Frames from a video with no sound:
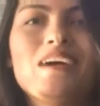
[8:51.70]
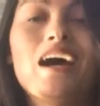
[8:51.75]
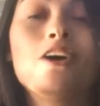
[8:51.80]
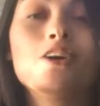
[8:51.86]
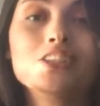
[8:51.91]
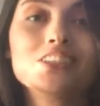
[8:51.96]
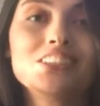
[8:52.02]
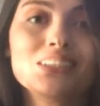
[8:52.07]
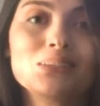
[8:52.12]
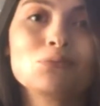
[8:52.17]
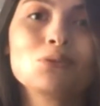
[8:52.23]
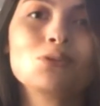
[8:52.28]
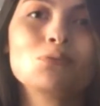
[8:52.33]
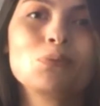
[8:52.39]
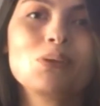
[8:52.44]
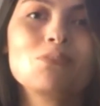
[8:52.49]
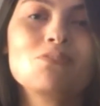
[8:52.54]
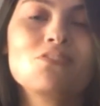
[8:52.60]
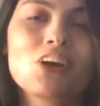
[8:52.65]
team will
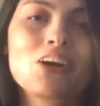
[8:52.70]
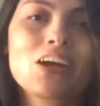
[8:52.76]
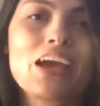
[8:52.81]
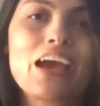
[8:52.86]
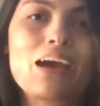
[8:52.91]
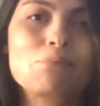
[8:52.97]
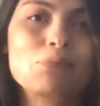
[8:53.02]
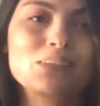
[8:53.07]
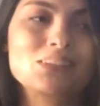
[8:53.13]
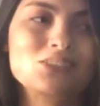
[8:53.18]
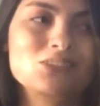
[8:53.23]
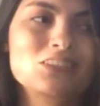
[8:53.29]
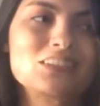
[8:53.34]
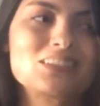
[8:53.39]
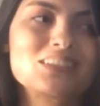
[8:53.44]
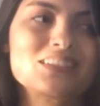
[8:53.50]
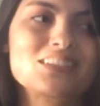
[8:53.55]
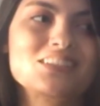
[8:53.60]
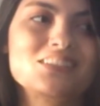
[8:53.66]
be very happy to
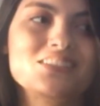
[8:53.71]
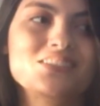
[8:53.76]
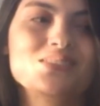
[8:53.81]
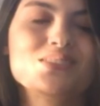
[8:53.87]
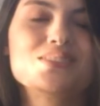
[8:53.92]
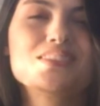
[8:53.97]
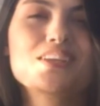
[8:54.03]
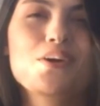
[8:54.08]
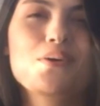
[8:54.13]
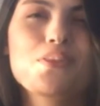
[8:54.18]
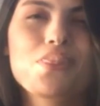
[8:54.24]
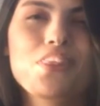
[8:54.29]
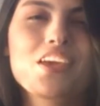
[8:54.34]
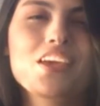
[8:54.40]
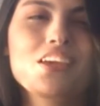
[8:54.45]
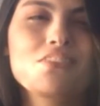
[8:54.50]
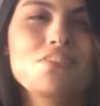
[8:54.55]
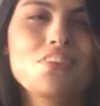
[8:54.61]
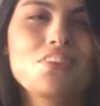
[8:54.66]
assist you. So
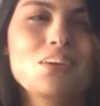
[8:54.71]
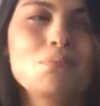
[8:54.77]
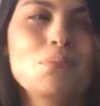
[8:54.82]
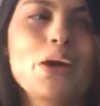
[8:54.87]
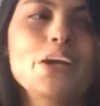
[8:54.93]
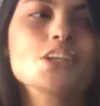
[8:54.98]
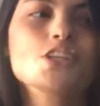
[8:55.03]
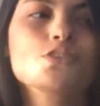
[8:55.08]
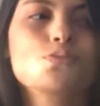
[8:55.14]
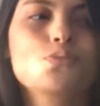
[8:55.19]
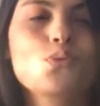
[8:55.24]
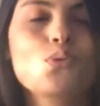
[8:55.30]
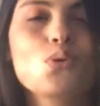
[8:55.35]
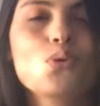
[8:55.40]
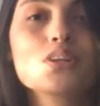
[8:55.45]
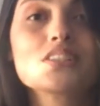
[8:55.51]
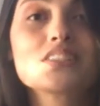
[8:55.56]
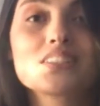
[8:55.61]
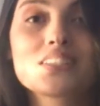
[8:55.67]
thank you very much
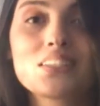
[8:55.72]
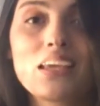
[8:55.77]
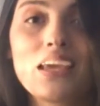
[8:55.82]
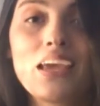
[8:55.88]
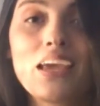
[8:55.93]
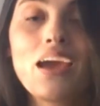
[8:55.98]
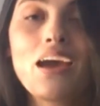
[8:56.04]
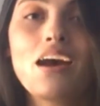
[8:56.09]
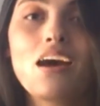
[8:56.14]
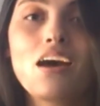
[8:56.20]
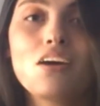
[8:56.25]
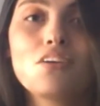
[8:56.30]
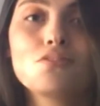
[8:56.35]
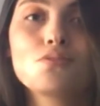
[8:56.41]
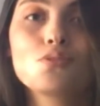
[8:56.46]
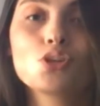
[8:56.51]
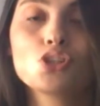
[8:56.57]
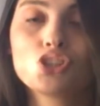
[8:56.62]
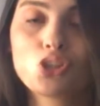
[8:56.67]
for
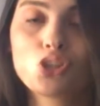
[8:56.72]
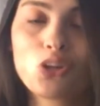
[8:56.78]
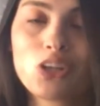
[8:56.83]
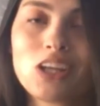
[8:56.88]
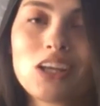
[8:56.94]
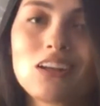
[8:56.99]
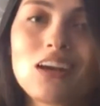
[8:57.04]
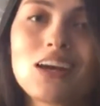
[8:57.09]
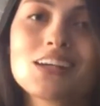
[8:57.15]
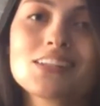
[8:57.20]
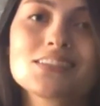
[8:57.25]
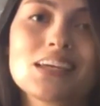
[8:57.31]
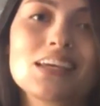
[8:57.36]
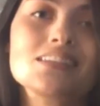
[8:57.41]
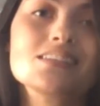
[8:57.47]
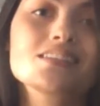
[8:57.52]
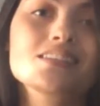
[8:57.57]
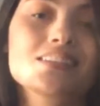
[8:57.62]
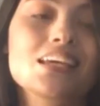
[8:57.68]
joining us,
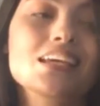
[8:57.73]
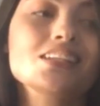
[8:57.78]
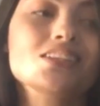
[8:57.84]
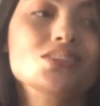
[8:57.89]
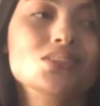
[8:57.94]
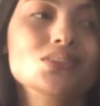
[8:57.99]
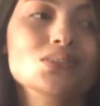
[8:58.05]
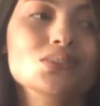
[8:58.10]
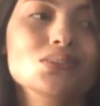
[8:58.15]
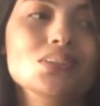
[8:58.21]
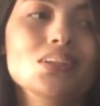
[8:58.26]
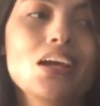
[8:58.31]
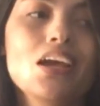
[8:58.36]
and stay tuned